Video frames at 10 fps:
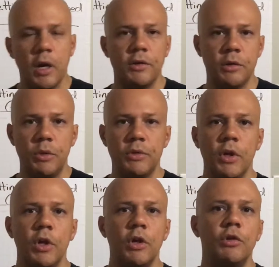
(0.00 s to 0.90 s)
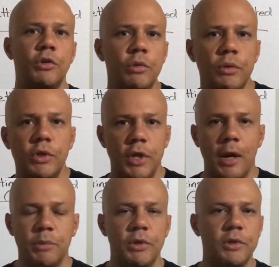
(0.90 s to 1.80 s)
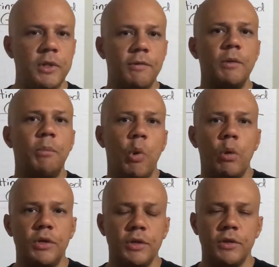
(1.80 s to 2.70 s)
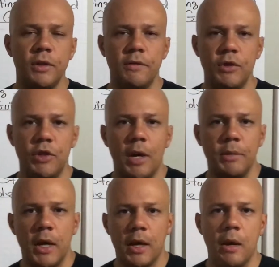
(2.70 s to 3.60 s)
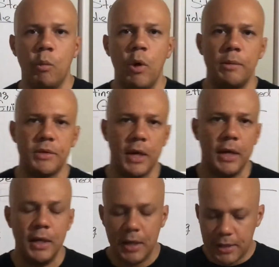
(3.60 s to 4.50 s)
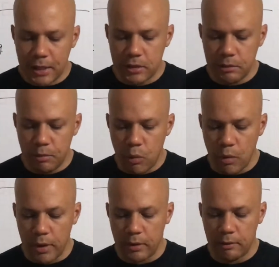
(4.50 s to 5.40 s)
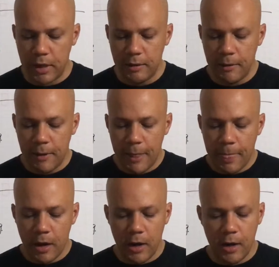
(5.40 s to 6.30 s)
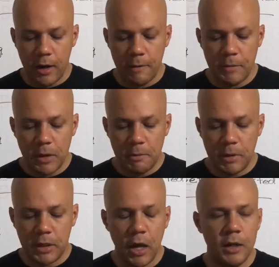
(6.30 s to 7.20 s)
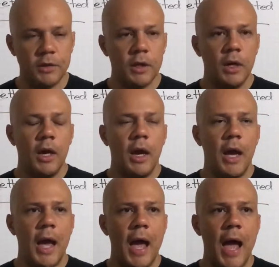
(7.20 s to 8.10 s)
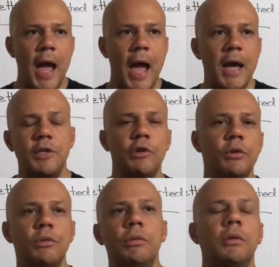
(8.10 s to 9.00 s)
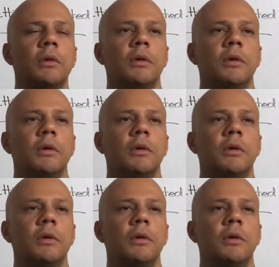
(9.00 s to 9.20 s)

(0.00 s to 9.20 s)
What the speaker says: customers to the shop, to different portions of the shop.com website. That's important, right? Because as you